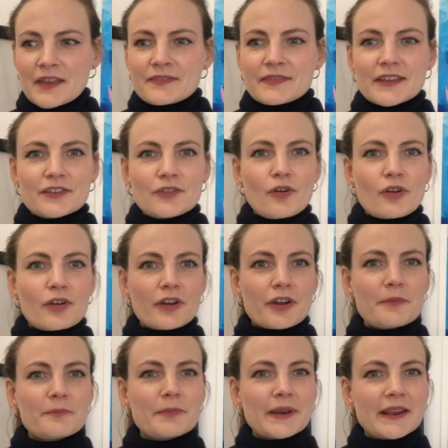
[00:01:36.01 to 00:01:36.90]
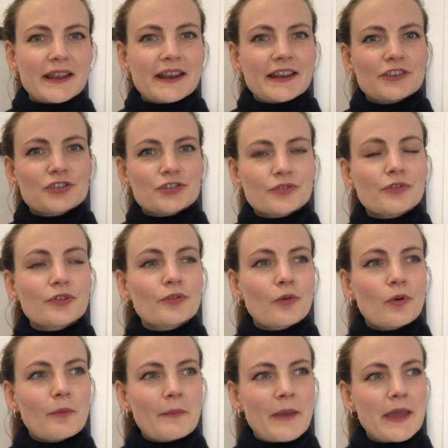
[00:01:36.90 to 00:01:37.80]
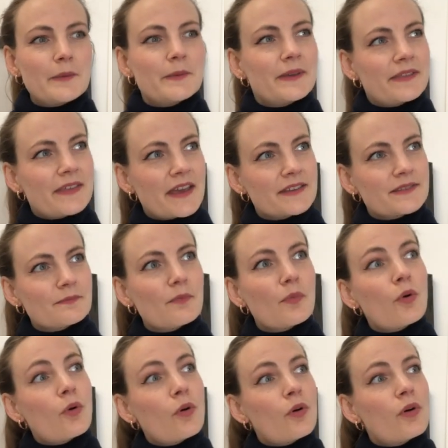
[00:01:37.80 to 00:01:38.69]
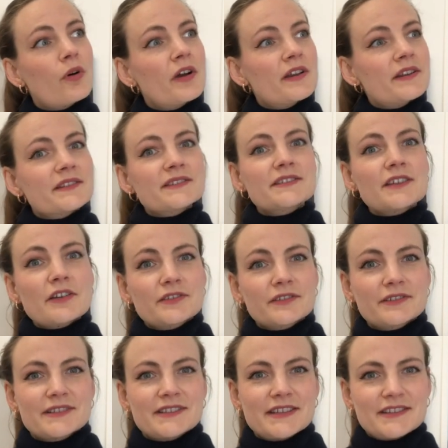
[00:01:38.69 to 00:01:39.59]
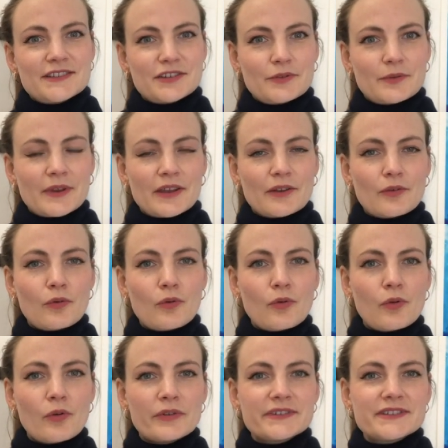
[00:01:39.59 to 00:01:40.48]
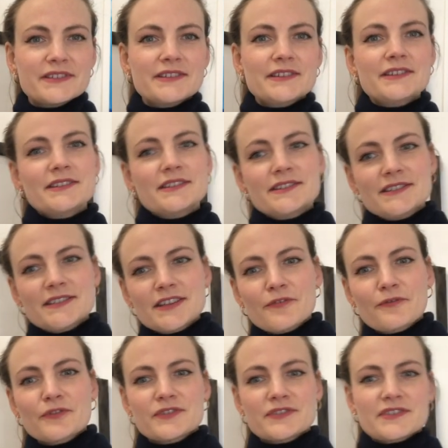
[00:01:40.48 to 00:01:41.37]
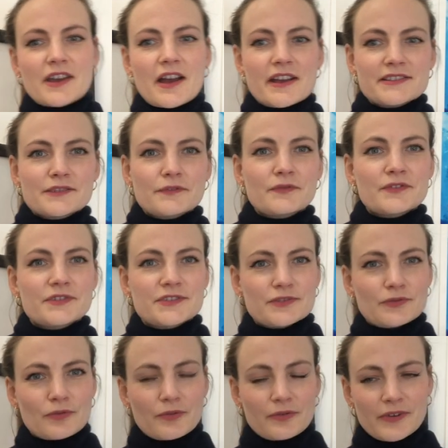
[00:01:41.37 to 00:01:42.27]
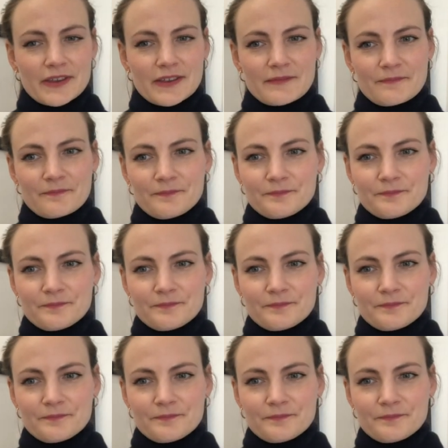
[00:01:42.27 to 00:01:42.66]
they're not completely true, or maybe there's more subtlety to it or different sides of the story.